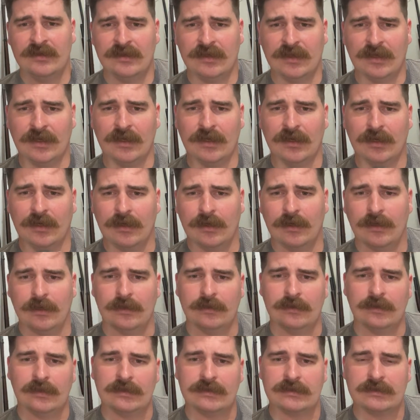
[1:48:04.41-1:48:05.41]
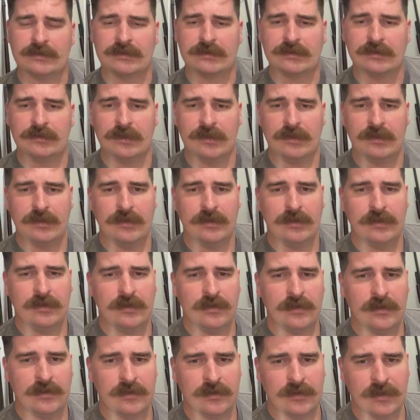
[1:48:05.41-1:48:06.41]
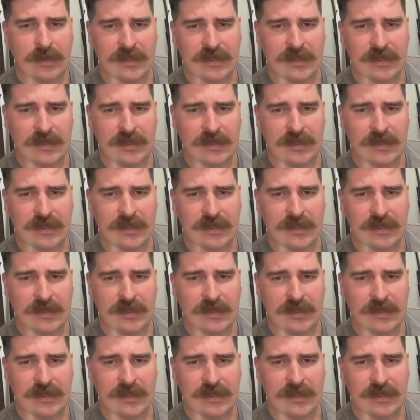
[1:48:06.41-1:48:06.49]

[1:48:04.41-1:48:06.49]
Let's see.